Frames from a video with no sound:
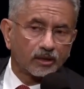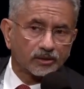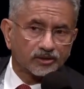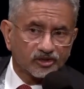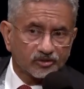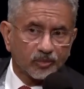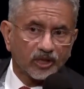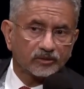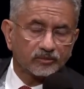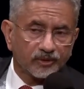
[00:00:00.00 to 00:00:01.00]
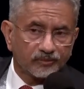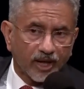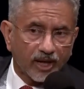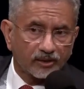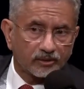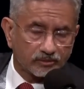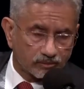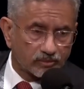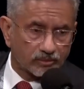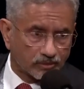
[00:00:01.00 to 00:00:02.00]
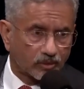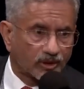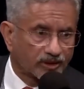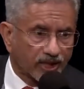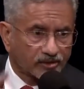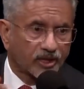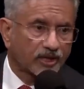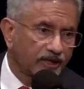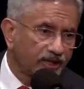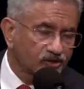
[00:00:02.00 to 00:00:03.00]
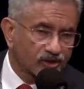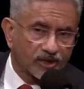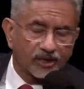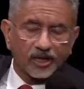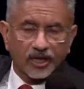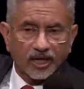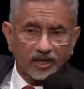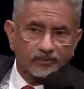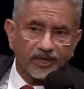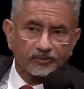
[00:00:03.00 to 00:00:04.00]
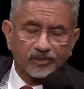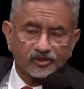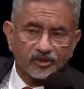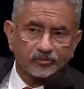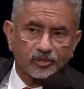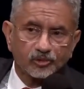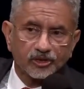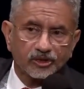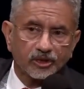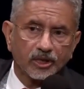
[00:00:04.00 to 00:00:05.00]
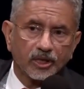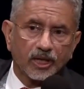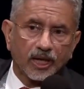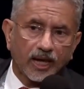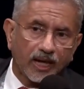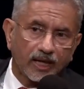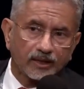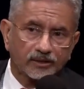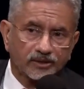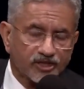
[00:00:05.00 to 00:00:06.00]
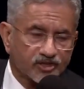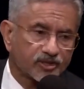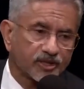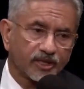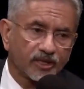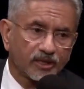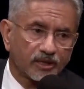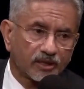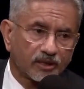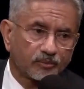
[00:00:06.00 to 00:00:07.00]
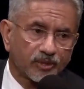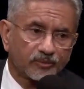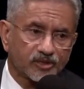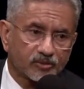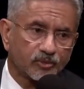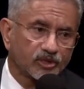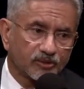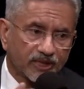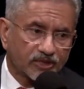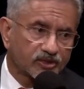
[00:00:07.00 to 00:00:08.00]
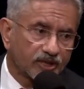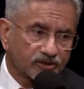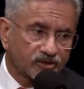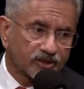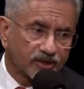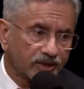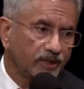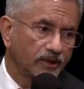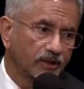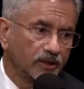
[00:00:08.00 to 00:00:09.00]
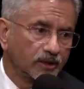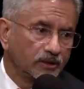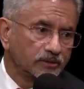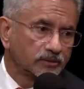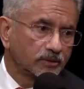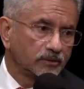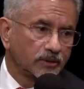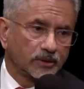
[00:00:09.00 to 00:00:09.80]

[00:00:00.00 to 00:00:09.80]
This month we've had contacts. Our NSA had met President Putin. And yesterday, Prime Minister Modi met Zelensky again. So